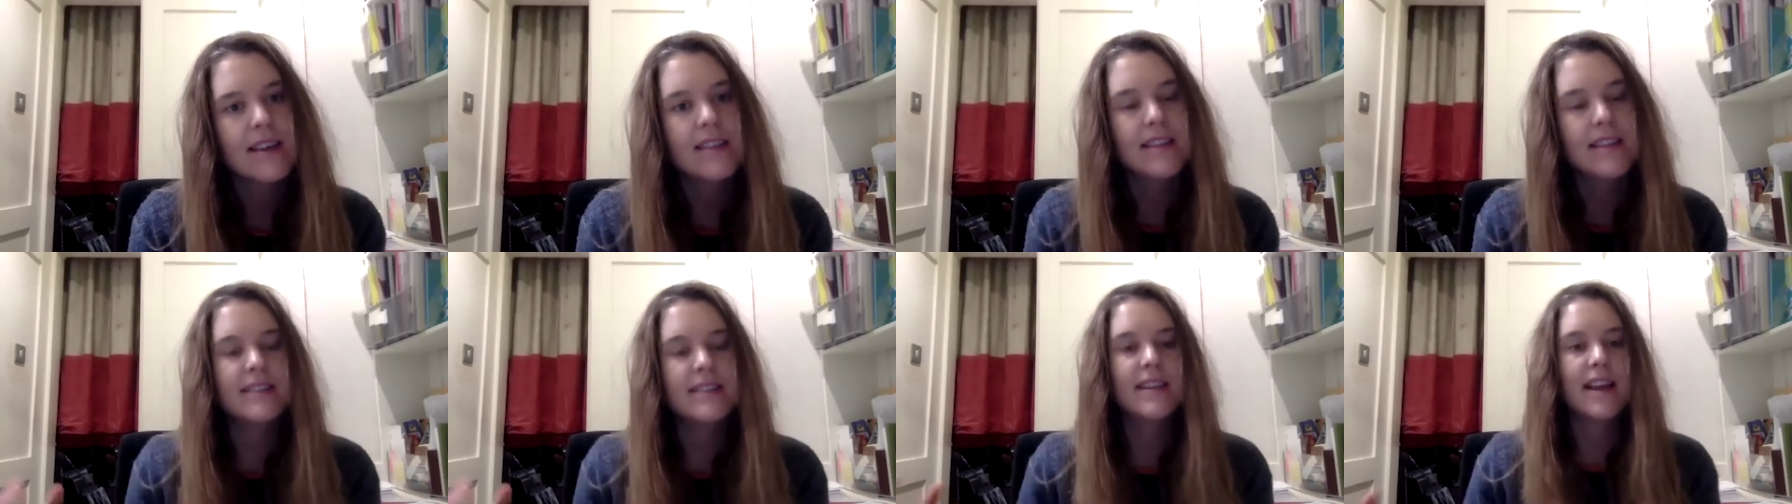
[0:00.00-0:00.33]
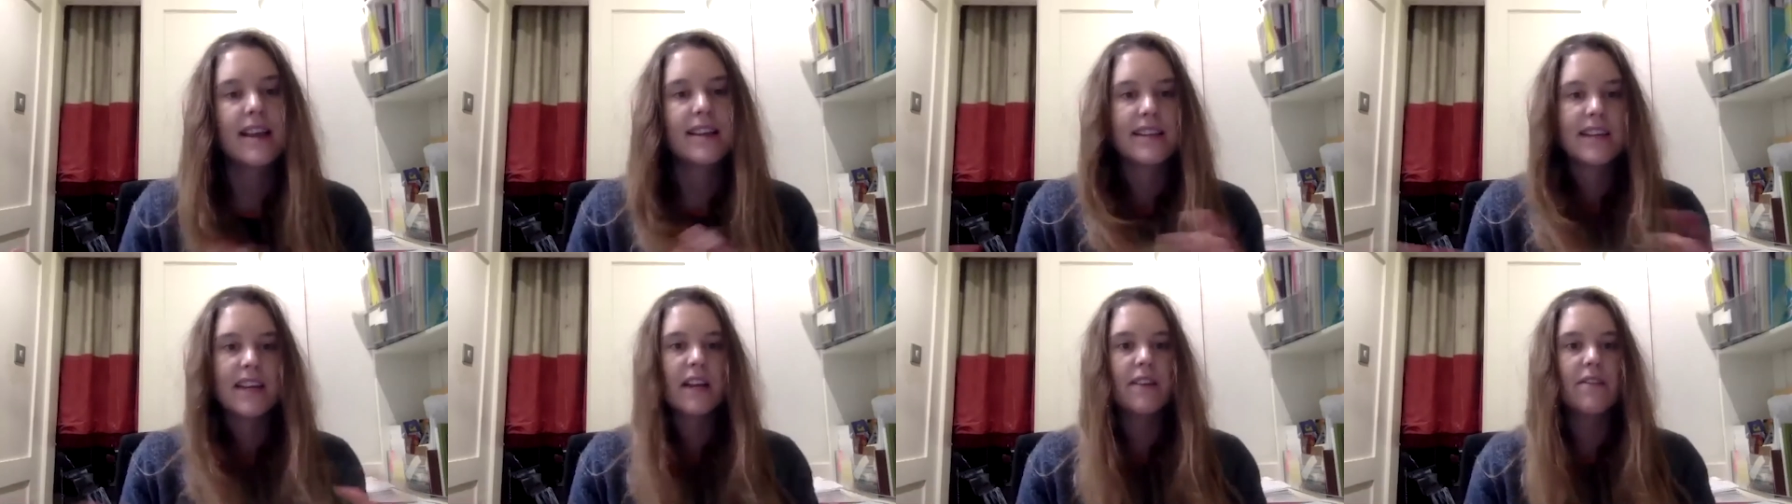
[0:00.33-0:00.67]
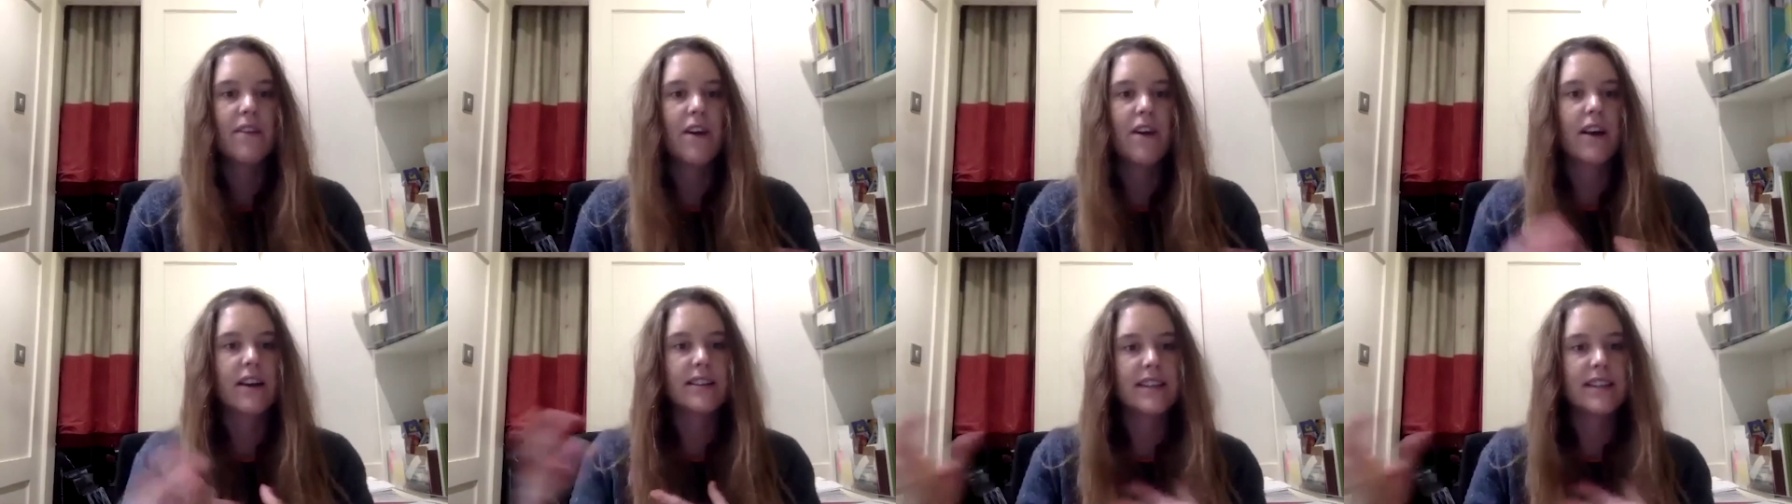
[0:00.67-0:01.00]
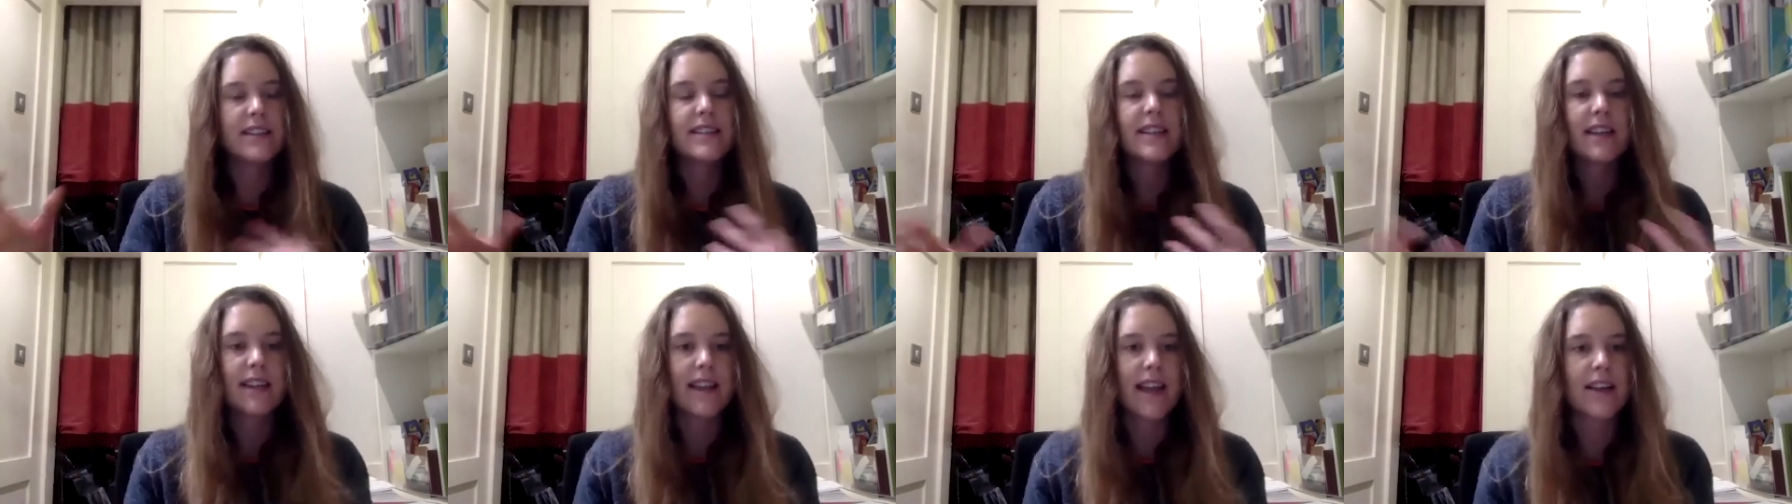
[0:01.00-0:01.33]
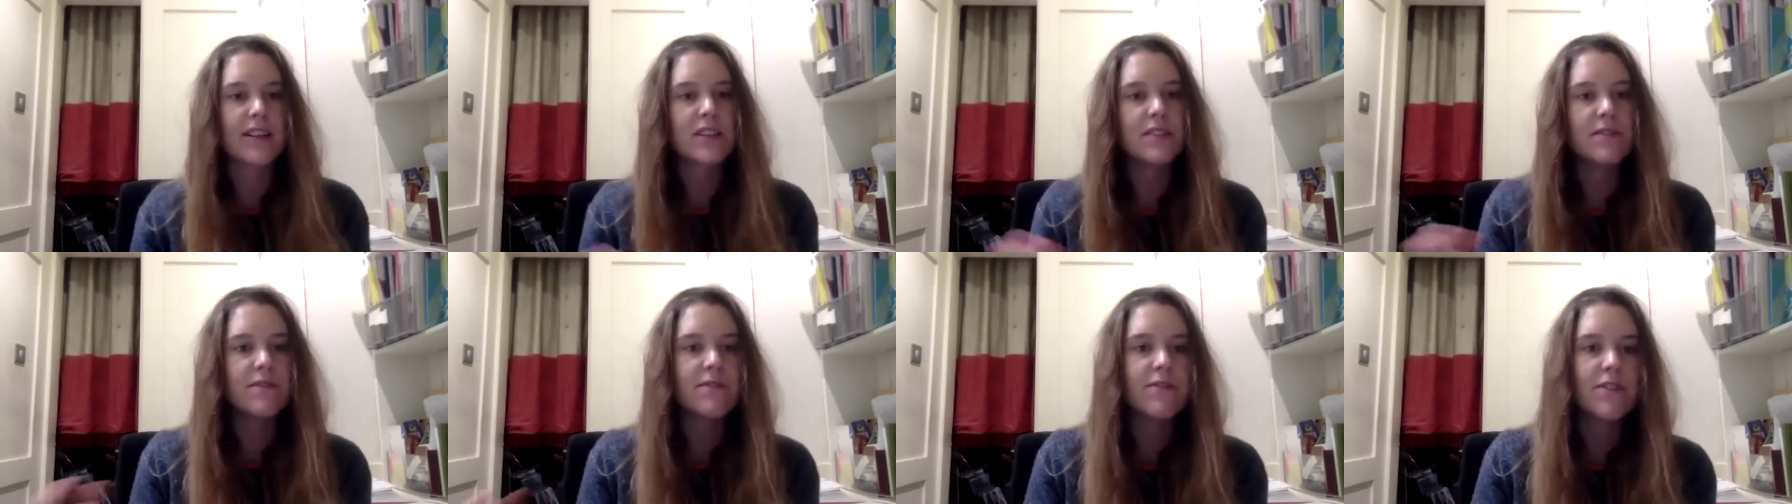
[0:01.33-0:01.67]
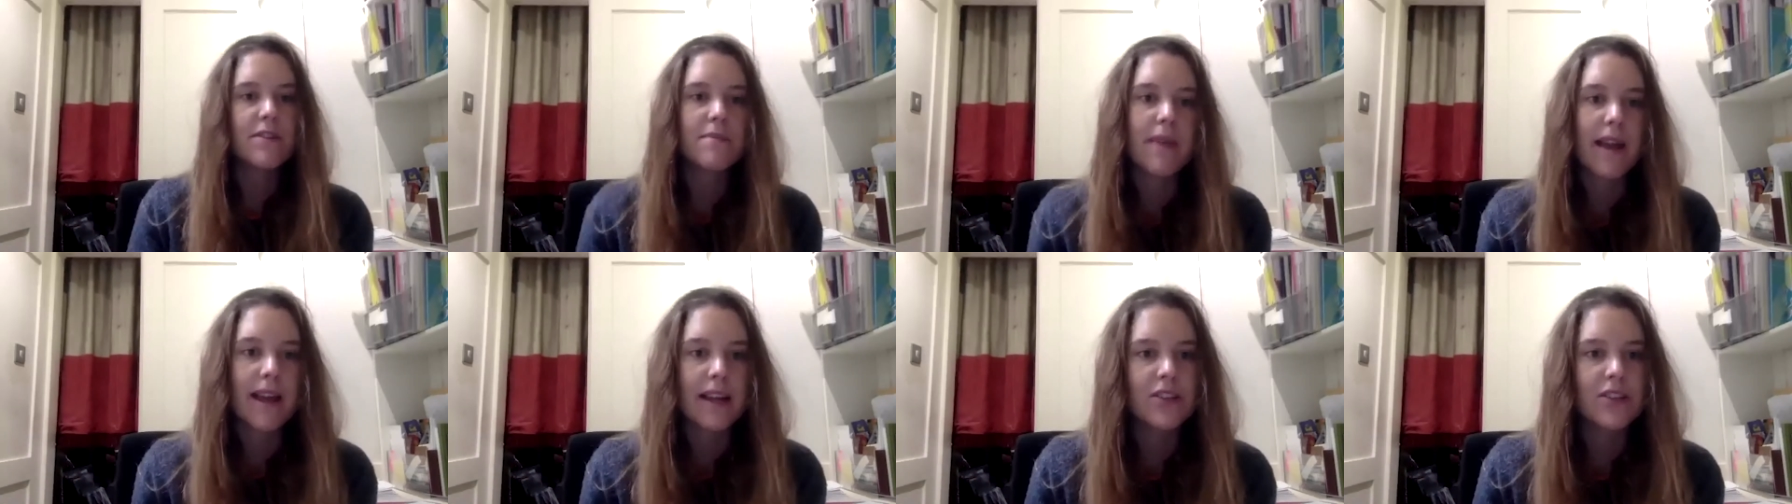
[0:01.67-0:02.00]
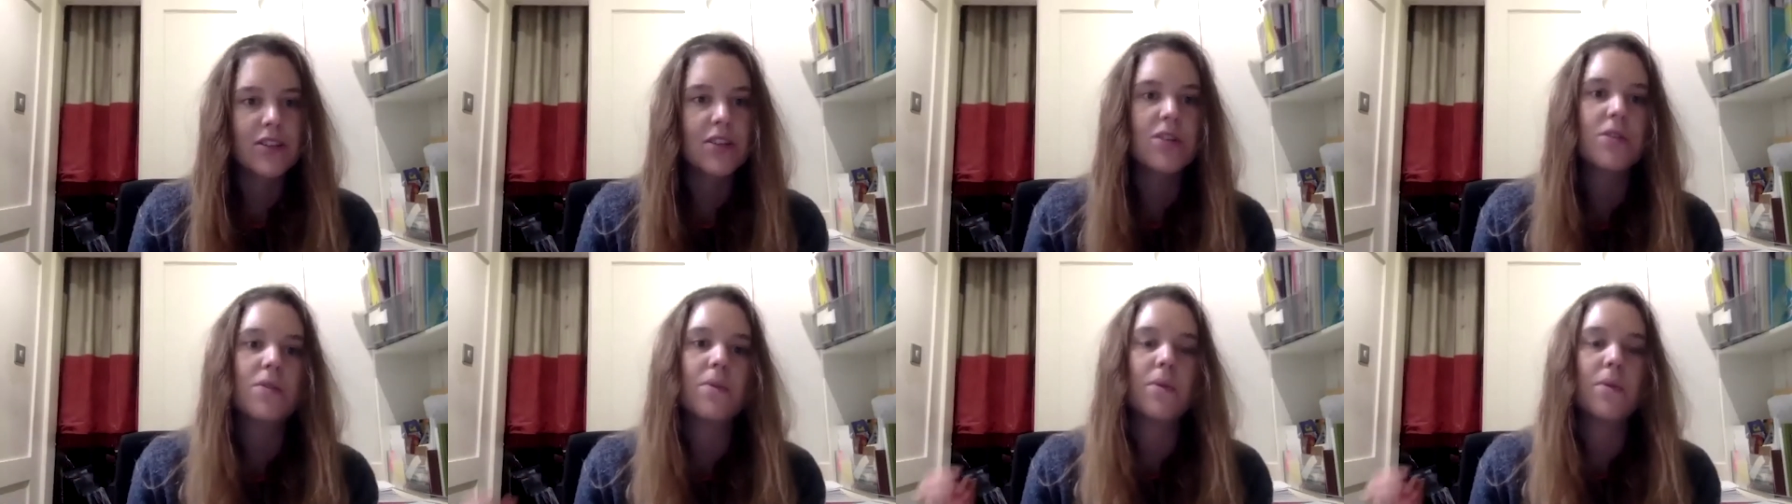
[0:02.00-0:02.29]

this idea of our disconnection from nature,